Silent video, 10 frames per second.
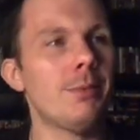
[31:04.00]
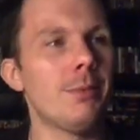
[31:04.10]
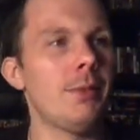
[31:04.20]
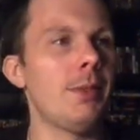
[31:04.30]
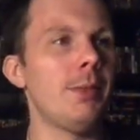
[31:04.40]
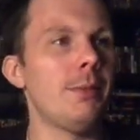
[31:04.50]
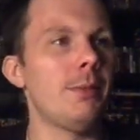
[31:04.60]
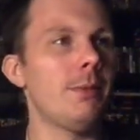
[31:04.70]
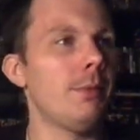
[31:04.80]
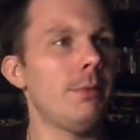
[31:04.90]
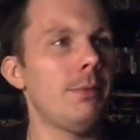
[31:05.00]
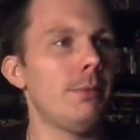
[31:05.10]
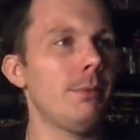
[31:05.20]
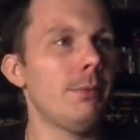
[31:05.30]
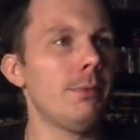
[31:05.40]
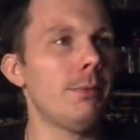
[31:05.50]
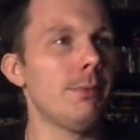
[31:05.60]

Nobody speaks.